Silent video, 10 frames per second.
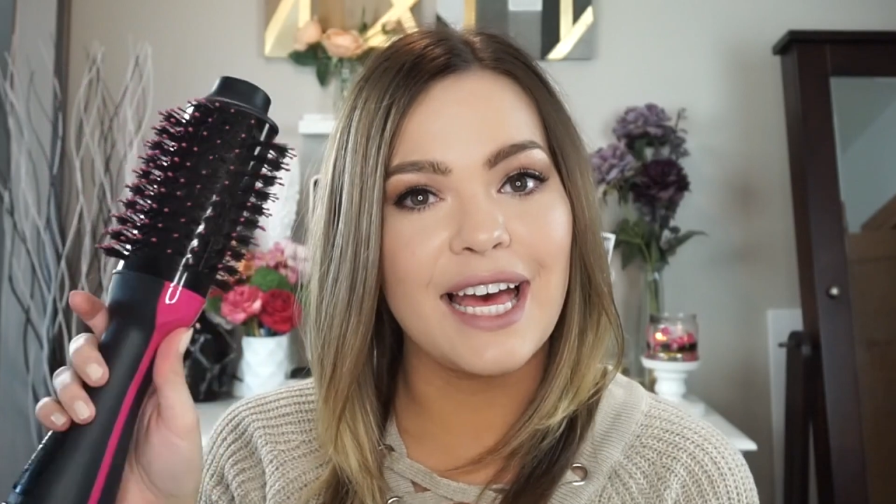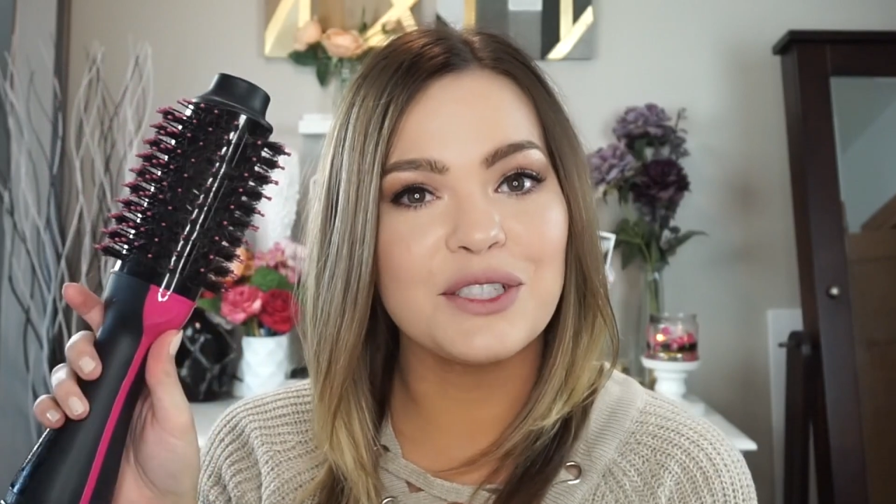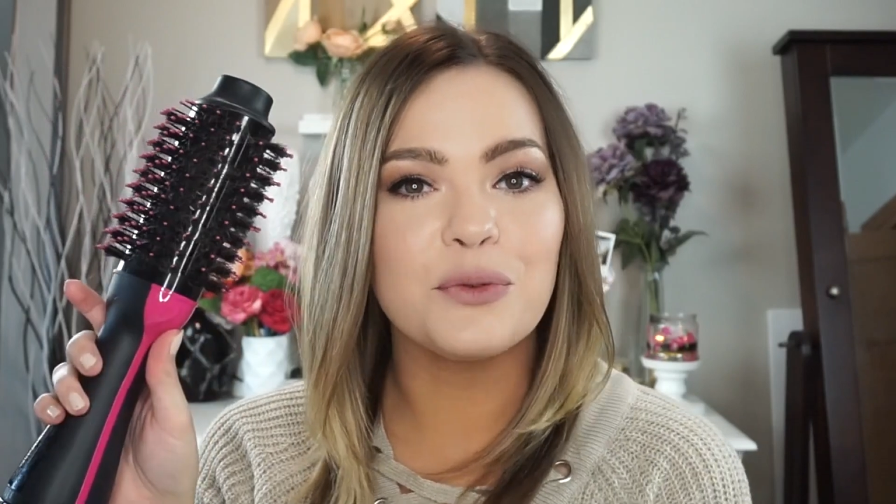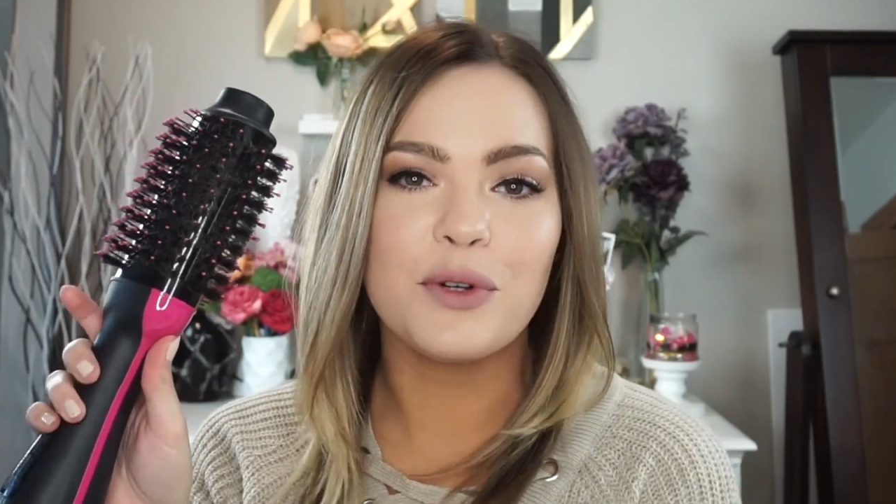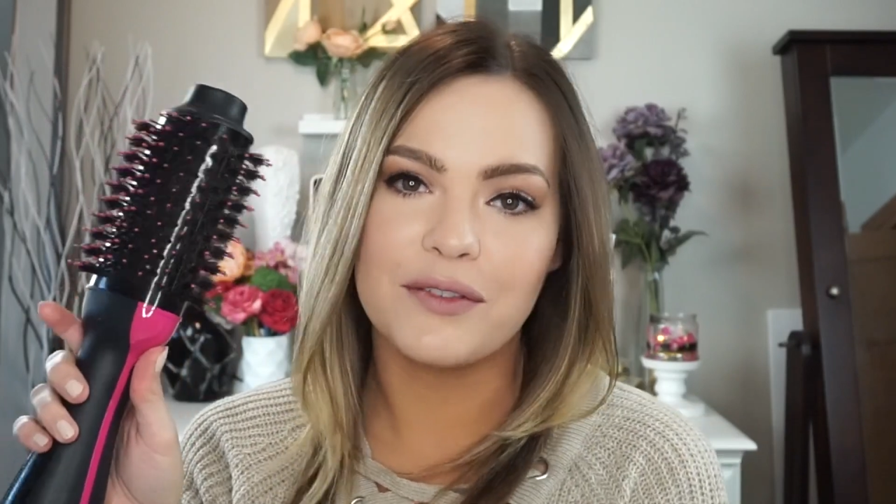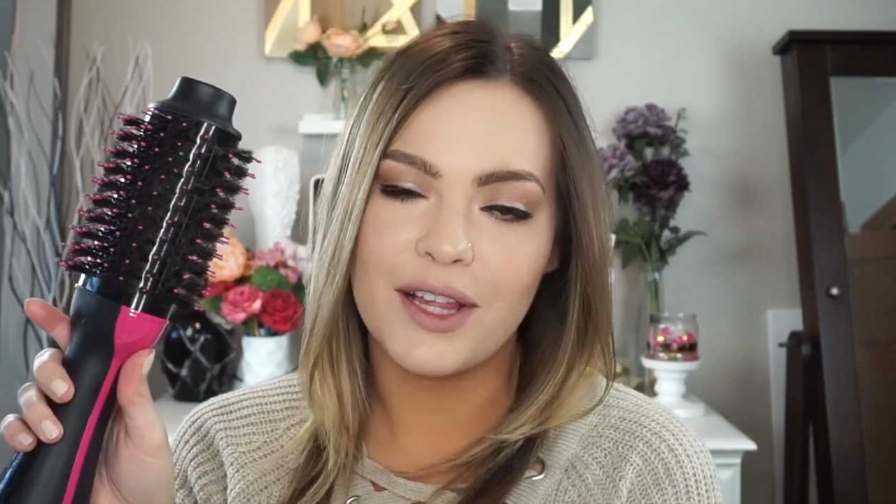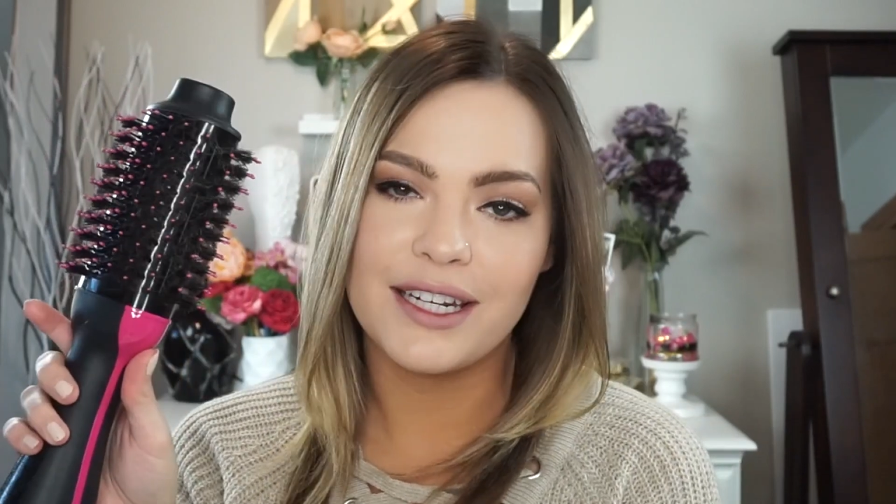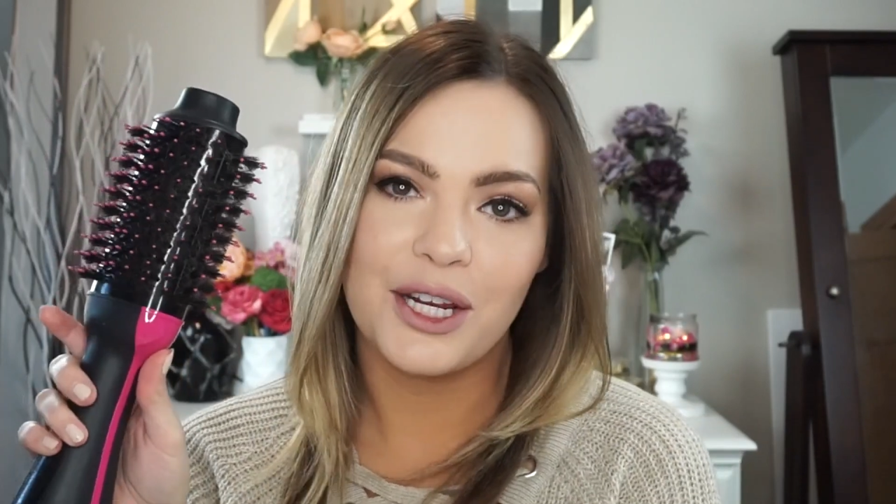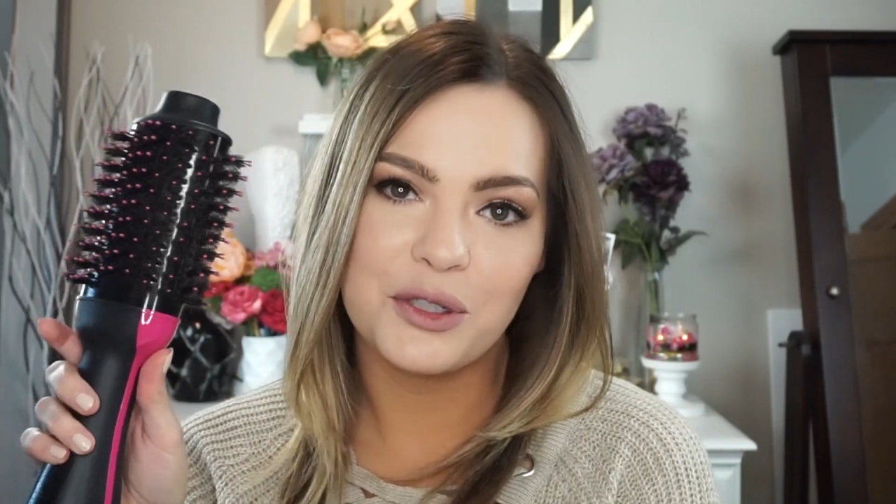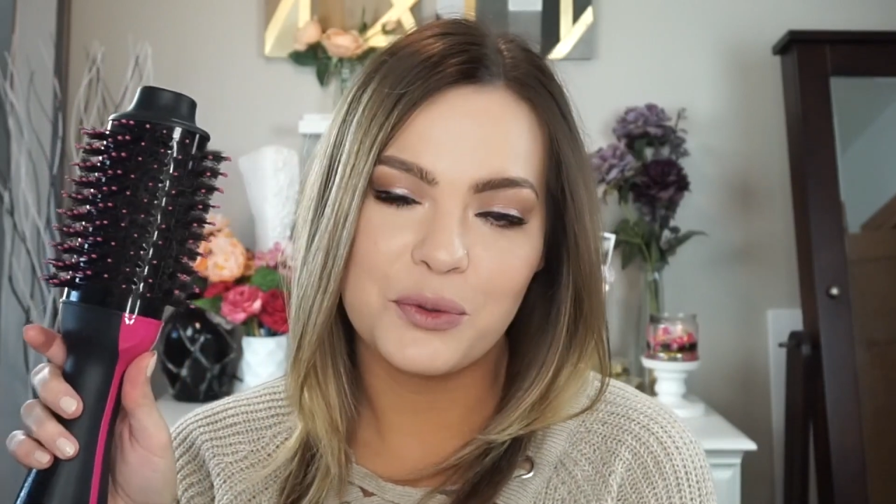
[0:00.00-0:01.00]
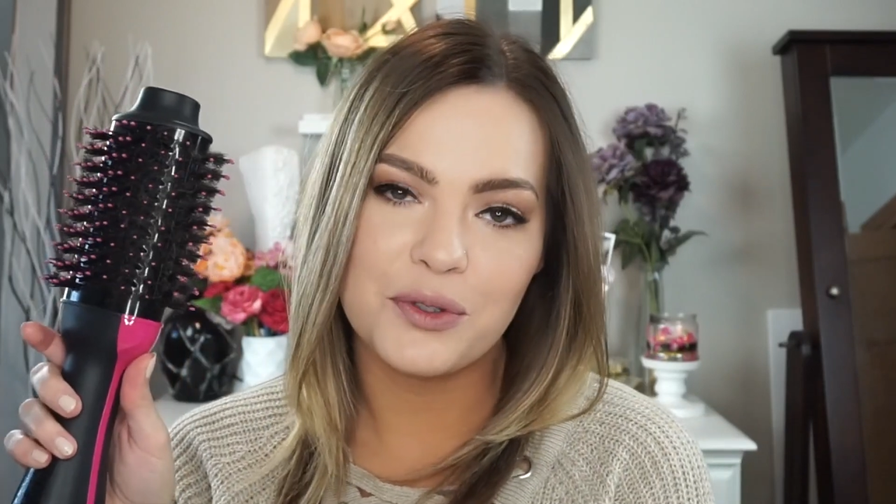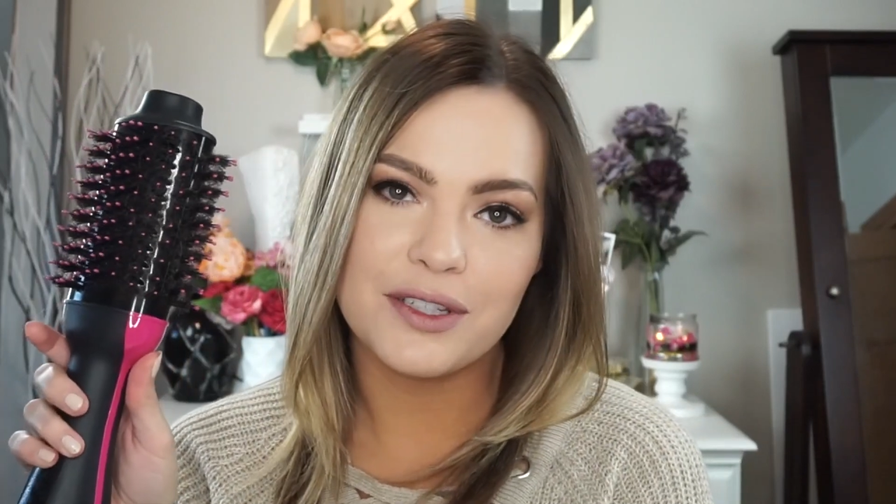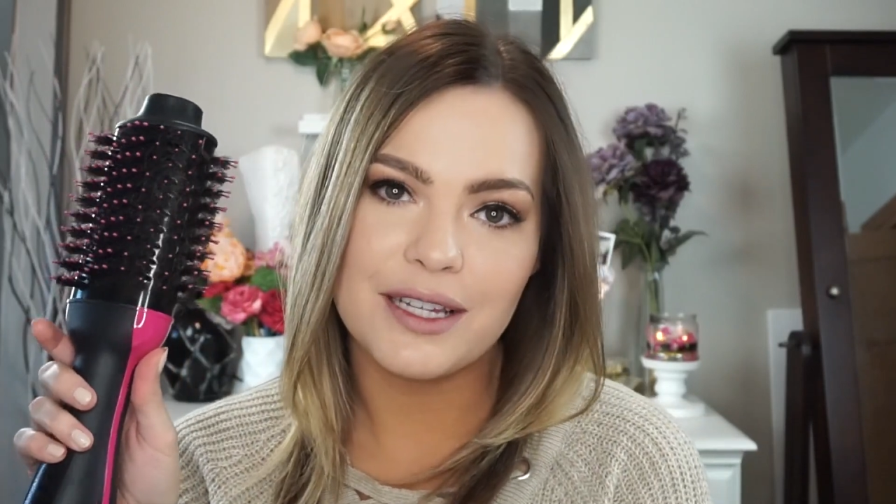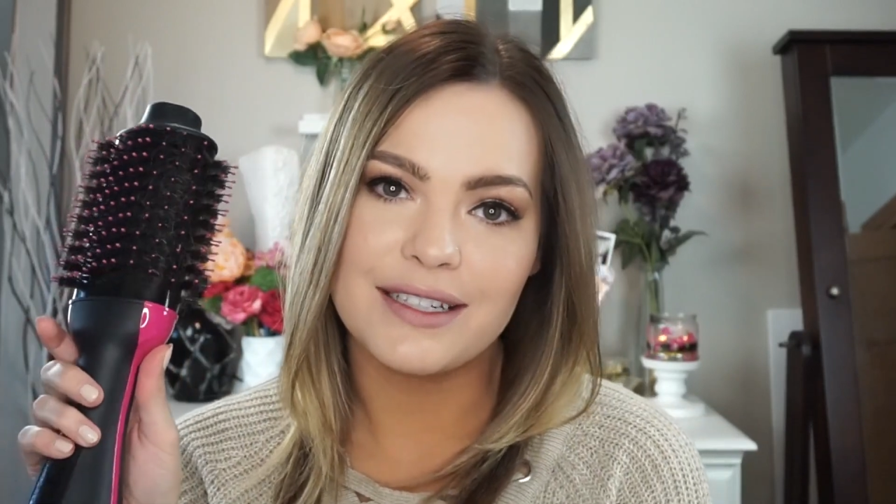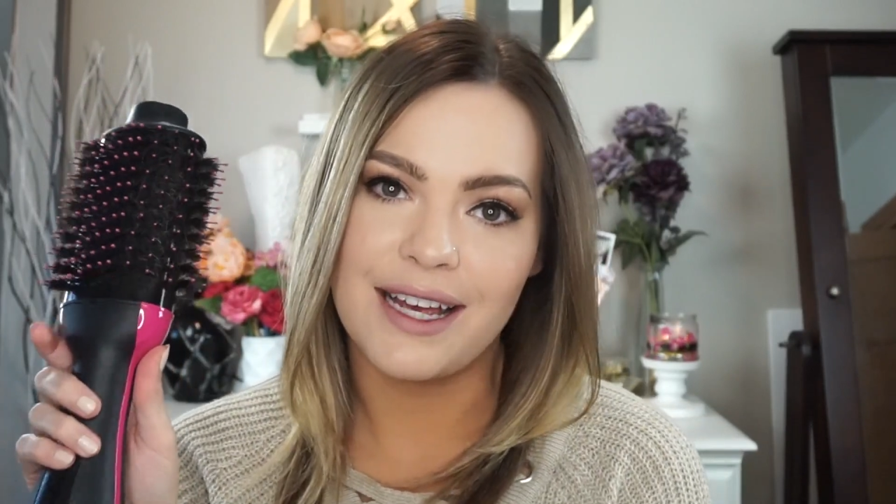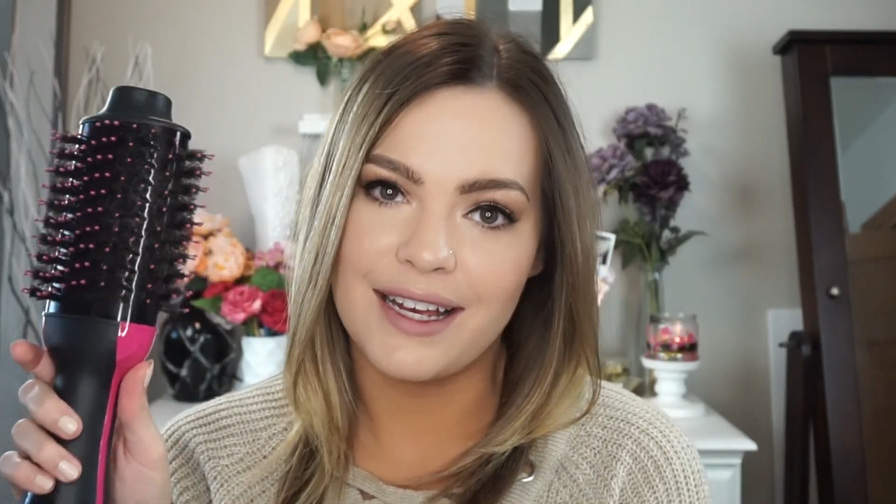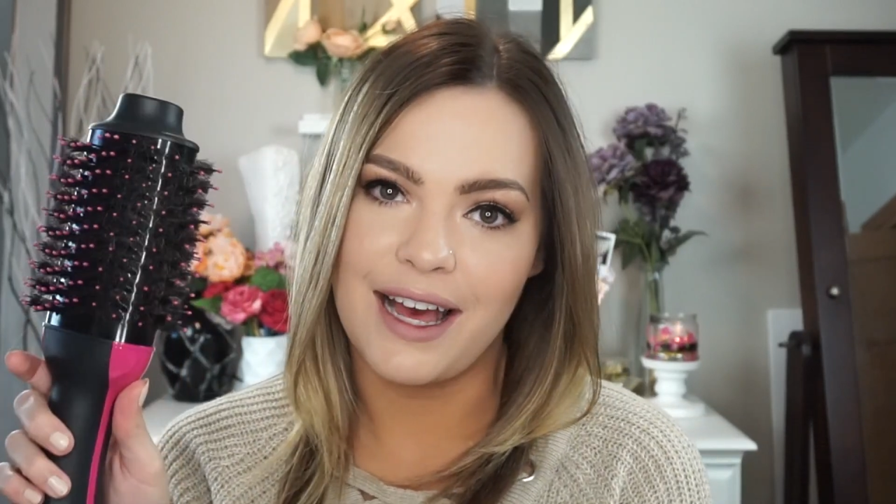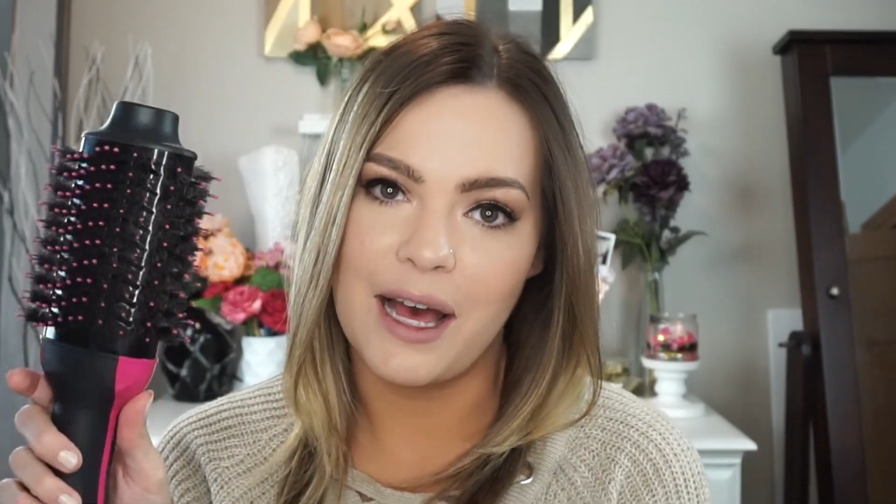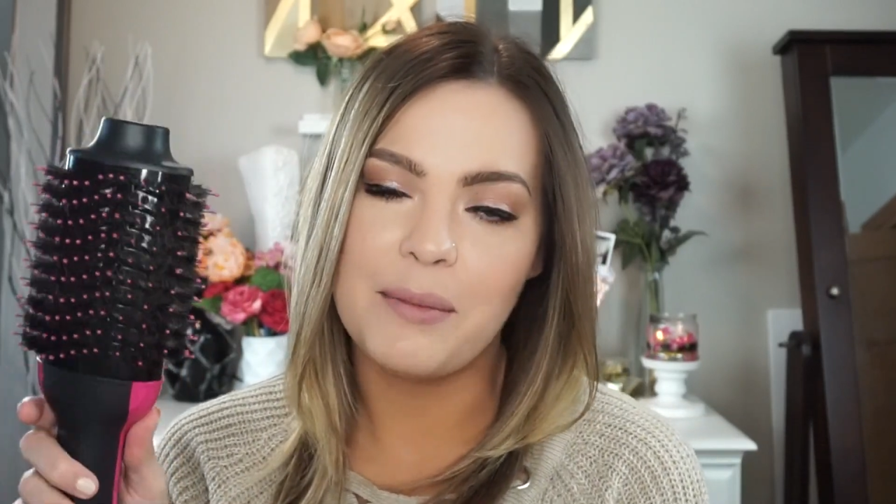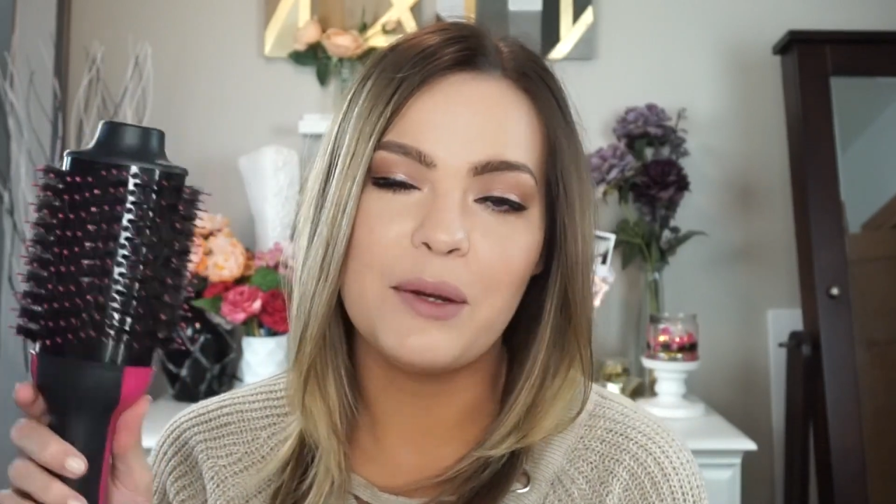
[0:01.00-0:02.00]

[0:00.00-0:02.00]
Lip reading: at RevlonHairTools.com.